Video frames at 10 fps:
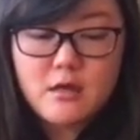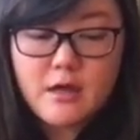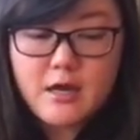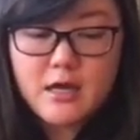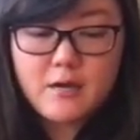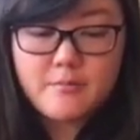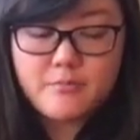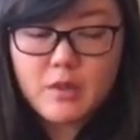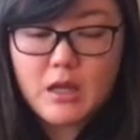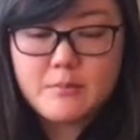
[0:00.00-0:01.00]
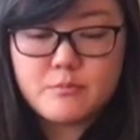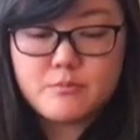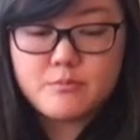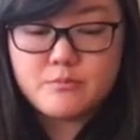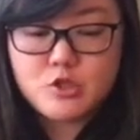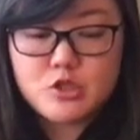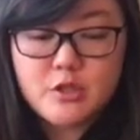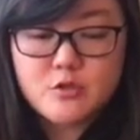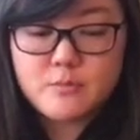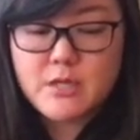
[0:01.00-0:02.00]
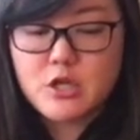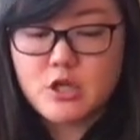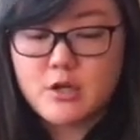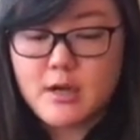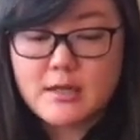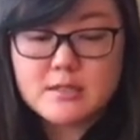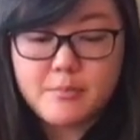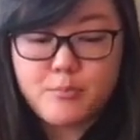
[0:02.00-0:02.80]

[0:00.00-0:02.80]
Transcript: I'm sure this would be good as a